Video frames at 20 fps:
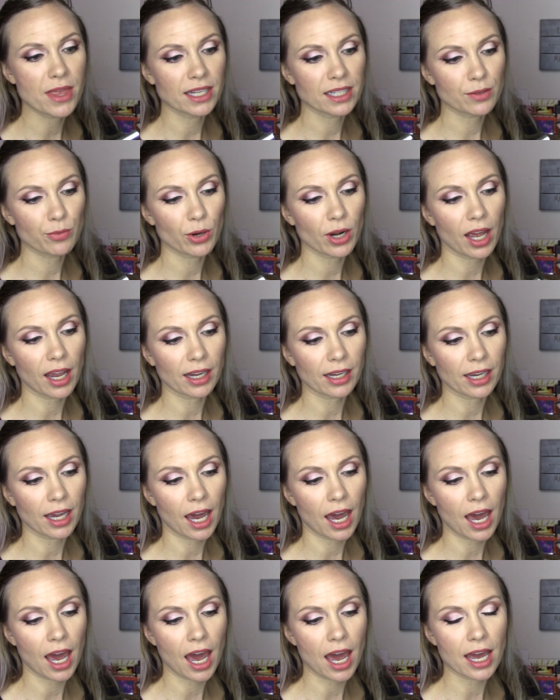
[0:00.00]
This one I
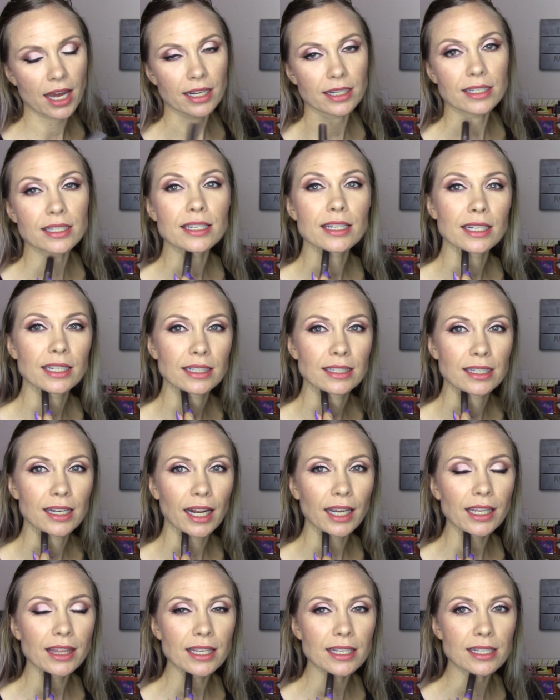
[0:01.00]
got, did
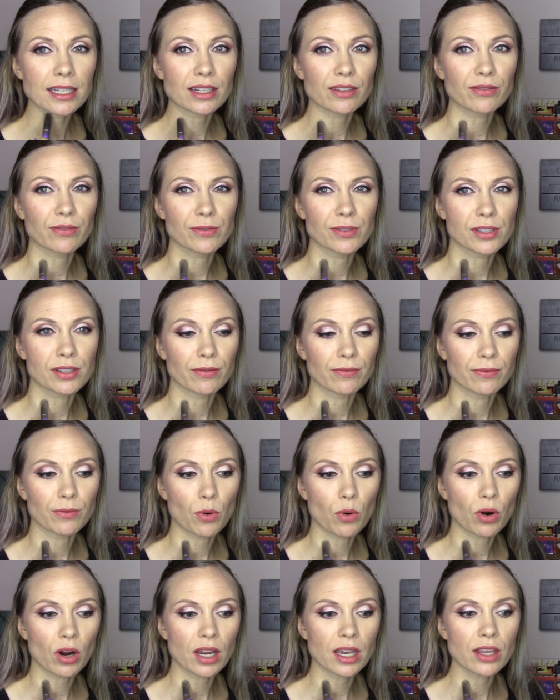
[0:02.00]
I get this in a
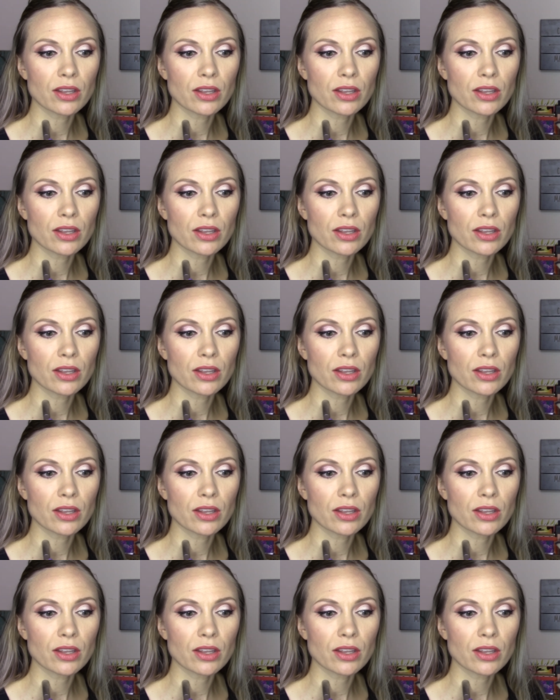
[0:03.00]
Sephora,